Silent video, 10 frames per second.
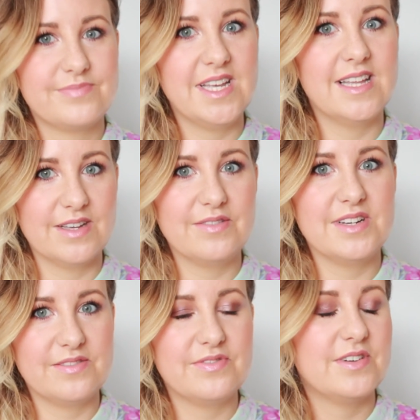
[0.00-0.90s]
y'all know I
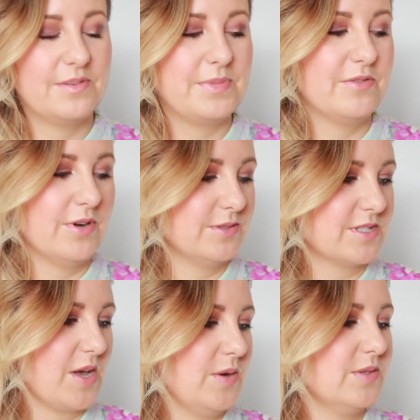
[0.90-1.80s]
love a bit of rose
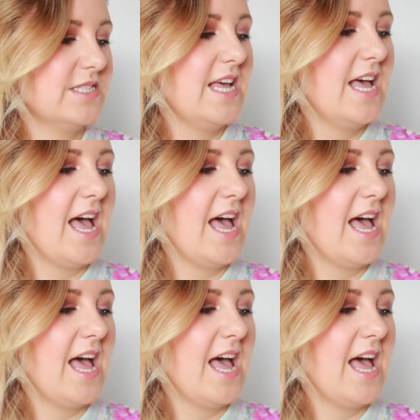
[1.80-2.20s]
gold,